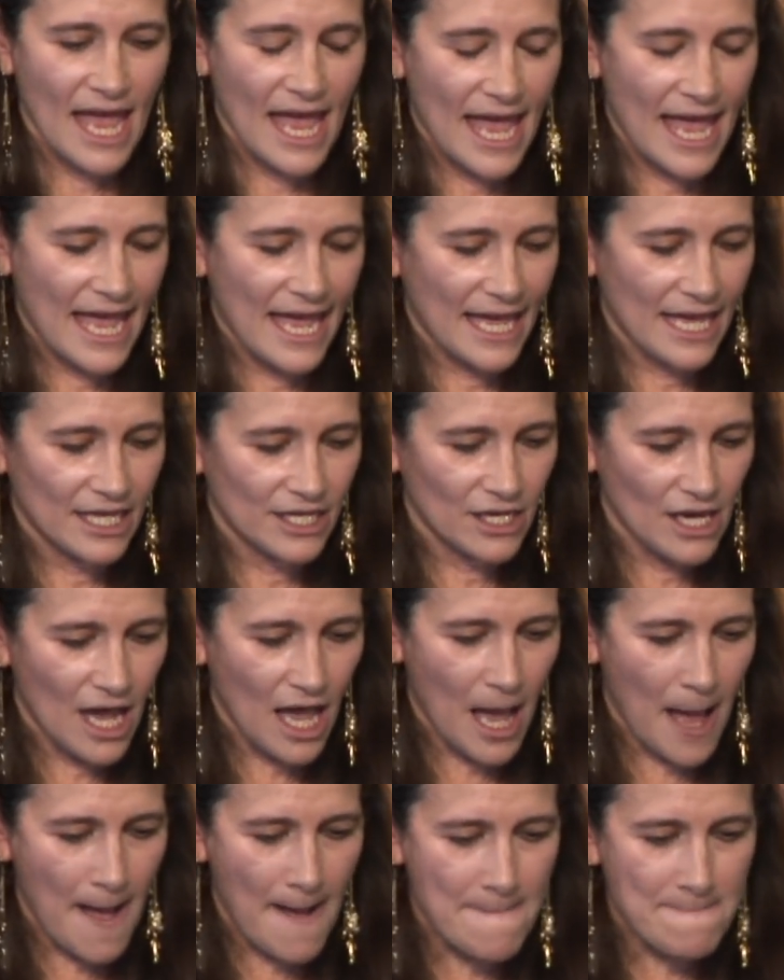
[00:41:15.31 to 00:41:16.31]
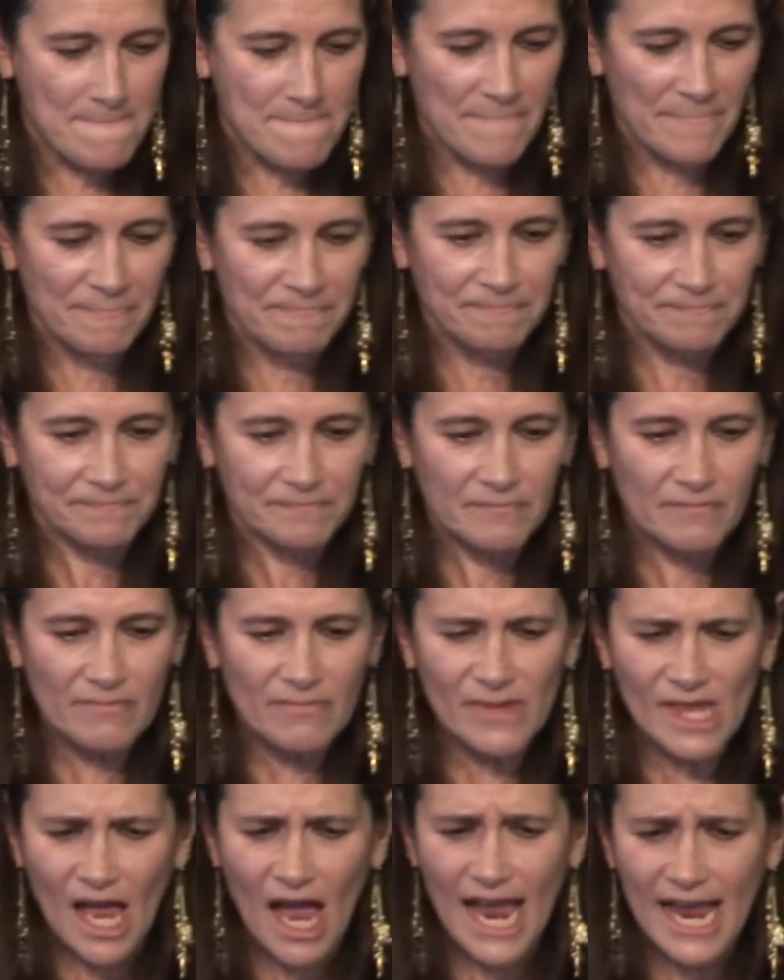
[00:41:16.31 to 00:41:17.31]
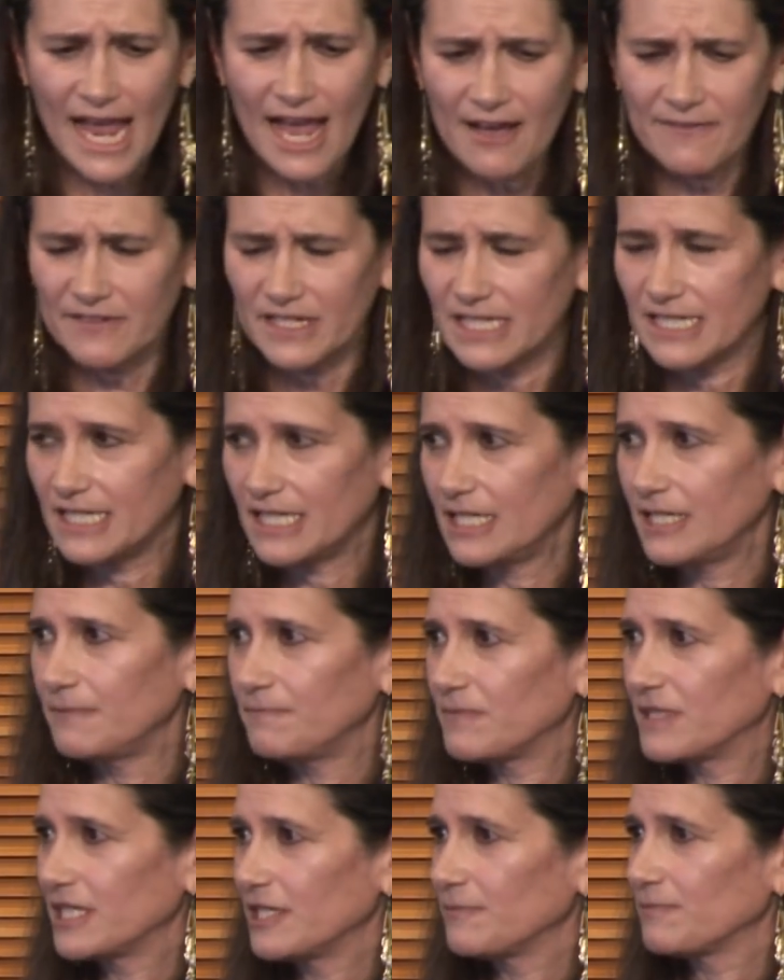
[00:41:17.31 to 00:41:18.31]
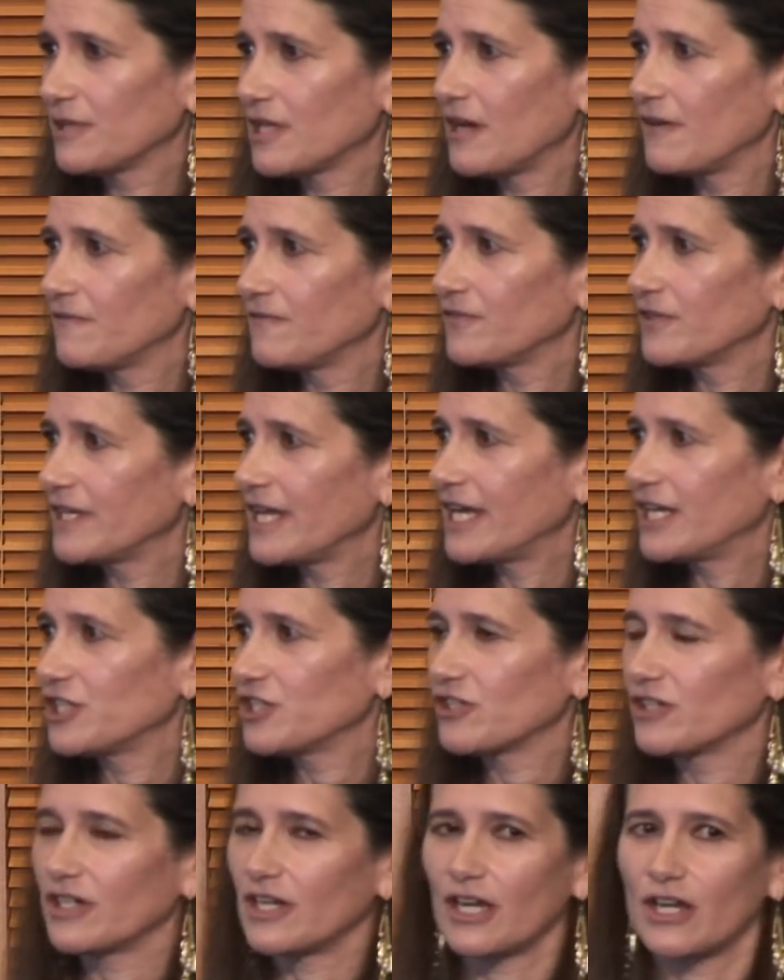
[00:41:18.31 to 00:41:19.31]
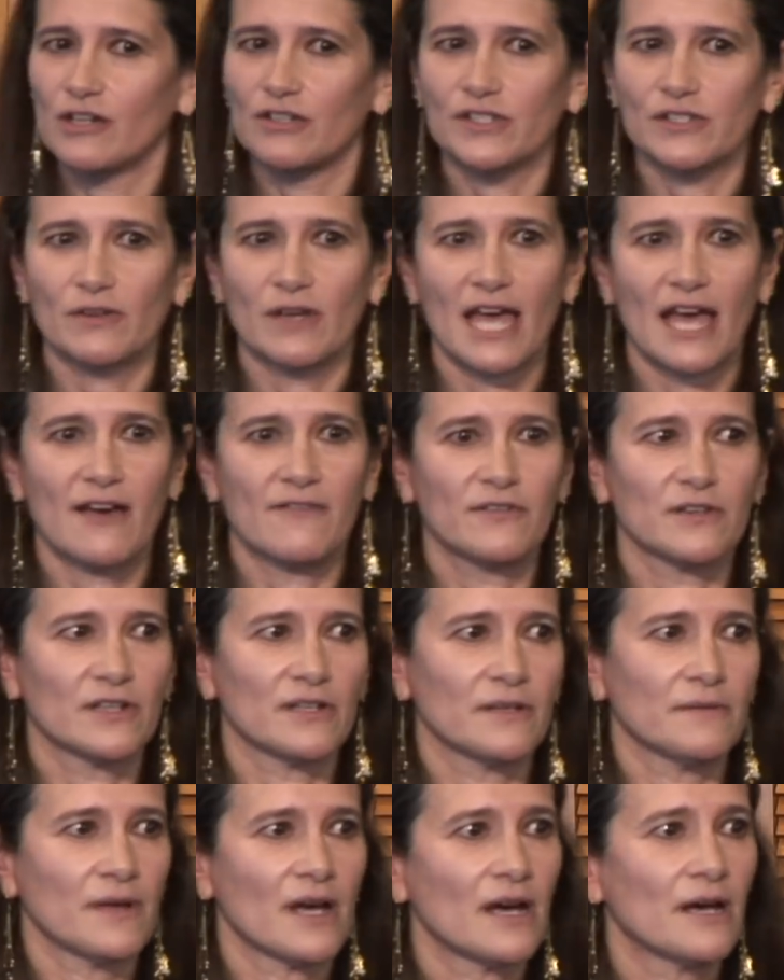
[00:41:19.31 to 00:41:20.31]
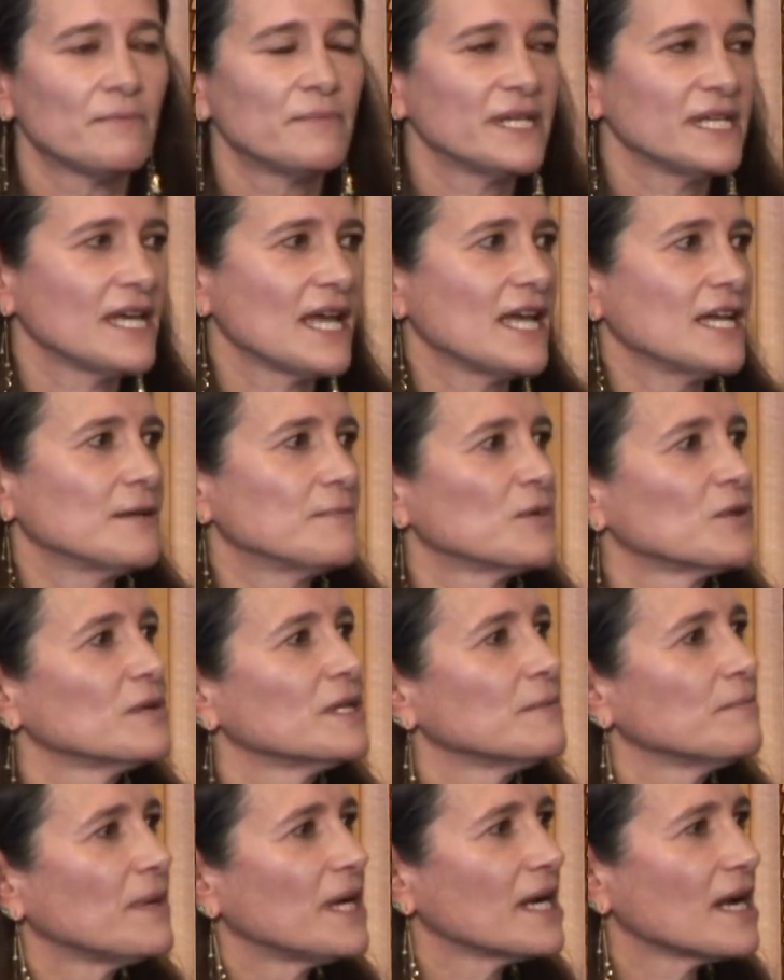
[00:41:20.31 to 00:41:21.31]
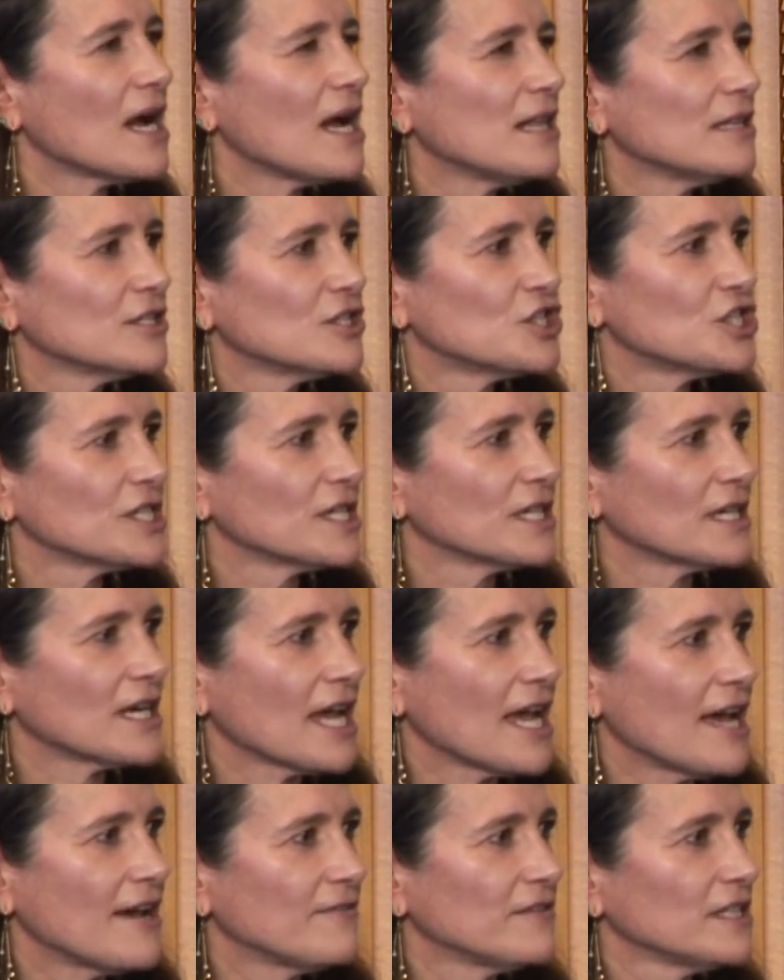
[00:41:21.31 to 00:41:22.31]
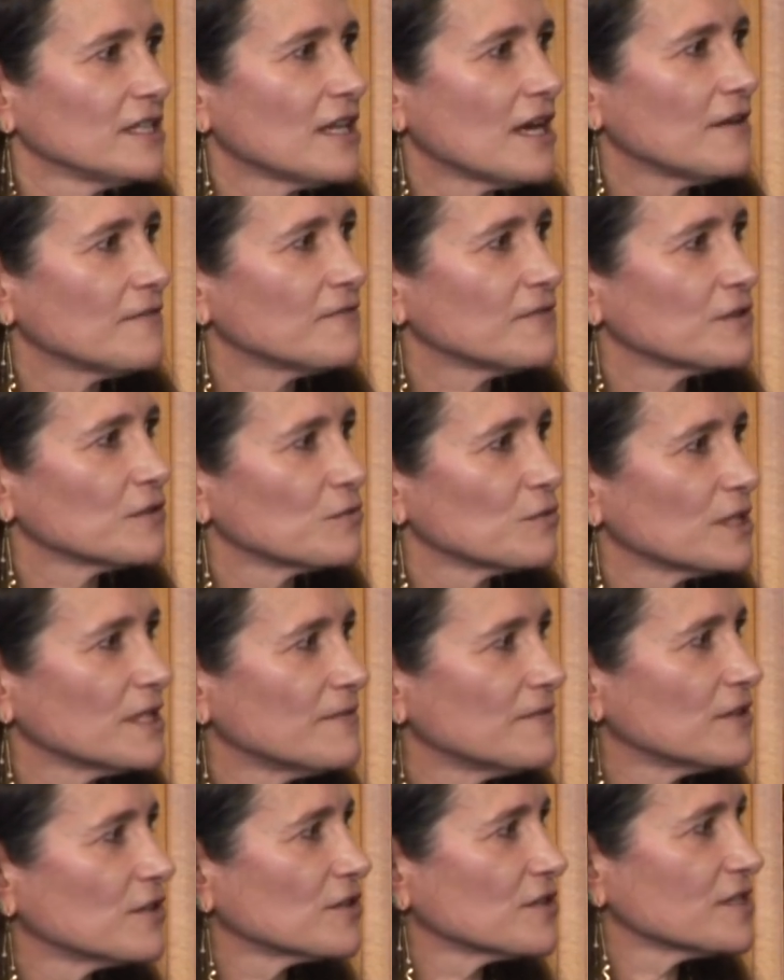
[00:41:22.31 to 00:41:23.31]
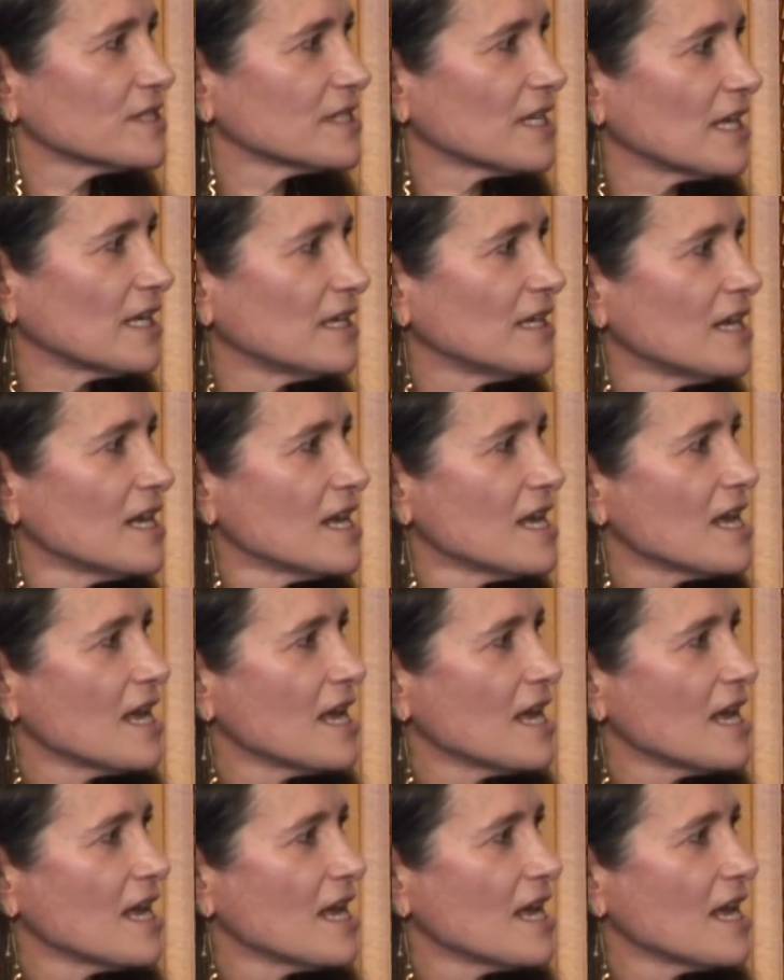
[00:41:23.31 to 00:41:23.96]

And um, I have a deep, deep love for nature, and I also have a, a B A in marine biology, and I have a love for rivers and